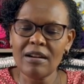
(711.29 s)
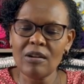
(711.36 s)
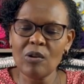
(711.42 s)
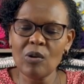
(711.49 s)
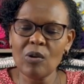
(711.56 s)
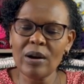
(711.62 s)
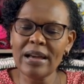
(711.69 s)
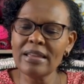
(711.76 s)

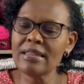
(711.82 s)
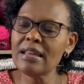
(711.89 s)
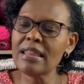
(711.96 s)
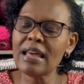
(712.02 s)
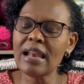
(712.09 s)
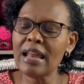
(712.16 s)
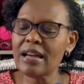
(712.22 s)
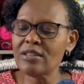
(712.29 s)
or either
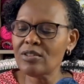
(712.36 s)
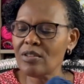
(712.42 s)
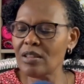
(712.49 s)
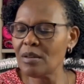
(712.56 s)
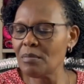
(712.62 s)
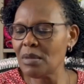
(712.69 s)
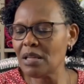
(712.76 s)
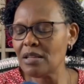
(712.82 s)
the large or
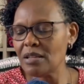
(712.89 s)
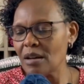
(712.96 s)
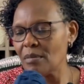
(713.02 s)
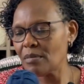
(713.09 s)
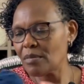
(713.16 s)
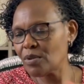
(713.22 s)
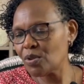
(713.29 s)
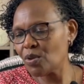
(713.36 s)
the
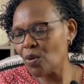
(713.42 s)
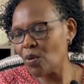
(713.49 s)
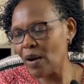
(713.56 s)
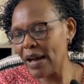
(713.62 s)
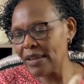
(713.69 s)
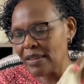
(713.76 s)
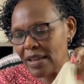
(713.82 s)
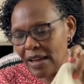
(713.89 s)
medium. So
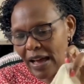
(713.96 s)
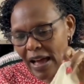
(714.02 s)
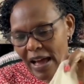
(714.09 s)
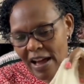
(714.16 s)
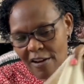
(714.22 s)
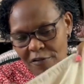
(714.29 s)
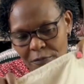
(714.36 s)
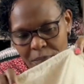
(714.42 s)
I think I
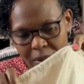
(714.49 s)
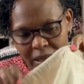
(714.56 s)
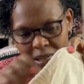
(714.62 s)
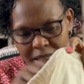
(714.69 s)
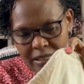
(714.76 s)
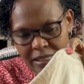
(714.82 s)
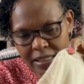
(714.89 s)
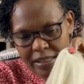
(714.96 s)
have
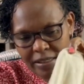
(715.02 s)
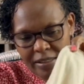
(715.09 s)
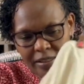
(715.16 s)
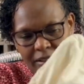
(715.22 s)
plenty.